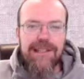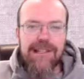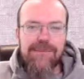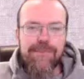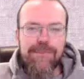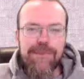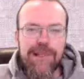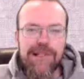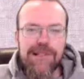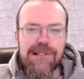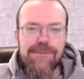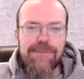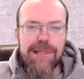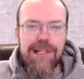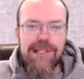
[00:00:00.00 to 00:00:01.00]
This this
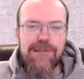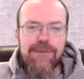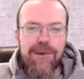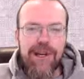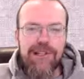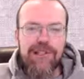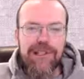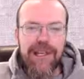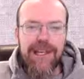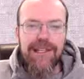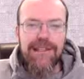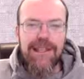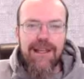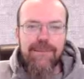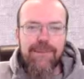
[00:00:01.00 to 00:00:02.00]
beast will actually
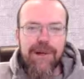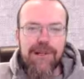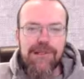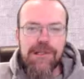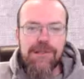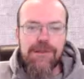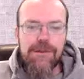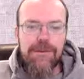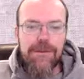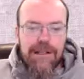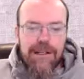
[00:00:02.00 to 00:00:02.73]
hate that prostitute.